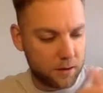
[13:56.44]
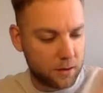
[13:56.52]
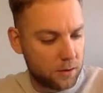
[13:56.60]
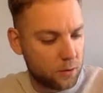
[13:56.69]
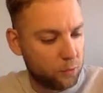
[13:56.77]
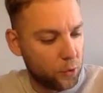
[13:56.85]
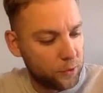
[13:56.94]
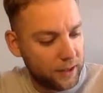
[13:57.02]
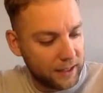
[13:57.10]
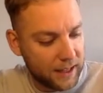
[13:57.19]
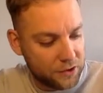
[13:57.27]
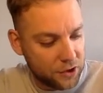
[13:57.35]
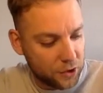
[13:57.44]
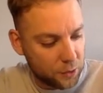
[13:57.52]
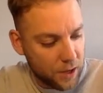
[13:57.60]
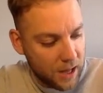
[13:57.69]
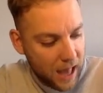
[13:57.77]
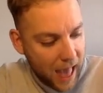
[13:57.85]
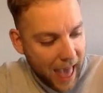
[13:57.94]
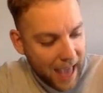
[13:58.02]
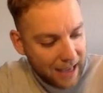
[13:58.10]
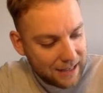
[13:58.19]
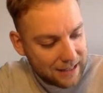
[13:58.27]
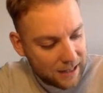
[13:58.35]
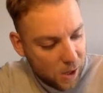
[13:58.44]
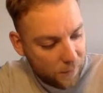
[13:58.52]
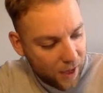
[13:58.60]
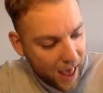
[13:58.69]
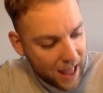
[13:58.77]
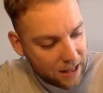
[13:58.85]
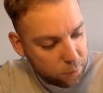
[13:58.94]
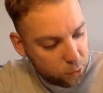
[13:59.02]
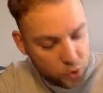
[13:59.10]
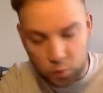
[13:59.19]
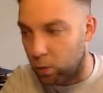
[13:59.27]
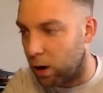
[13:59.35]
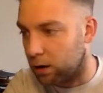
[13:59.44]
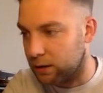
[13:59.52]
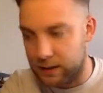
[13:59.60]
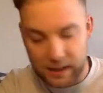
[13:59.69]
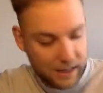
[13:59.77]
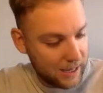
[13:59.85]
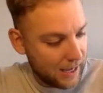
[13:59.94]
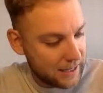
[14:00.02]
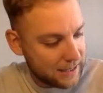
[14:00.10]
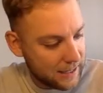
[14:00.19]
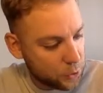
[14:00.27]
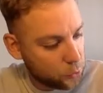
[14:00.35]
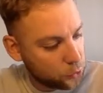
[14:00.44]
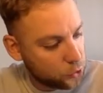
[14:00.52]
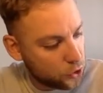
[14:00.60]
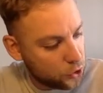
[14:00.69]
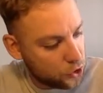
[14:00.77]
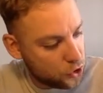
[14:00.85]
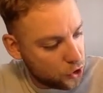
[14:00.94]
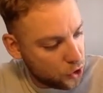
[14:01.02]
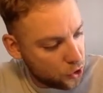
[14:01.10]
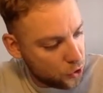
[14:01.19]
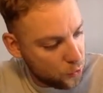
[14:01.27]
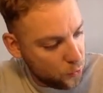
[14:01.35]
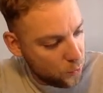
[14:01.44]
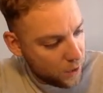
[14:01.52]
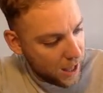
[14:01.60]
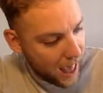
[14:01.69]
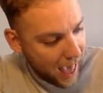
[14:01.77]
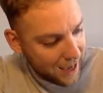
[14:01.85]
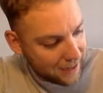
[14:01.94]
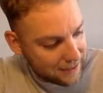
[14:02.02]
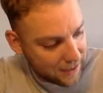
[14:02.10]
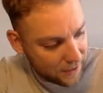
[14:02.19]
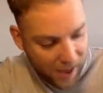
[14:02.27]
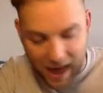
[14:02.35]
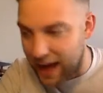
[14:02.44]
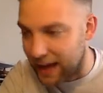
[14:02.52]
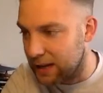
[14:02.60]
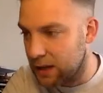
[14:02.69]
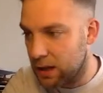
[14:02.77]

rule that it gives you. X of n plus 1 is equal to 2x of n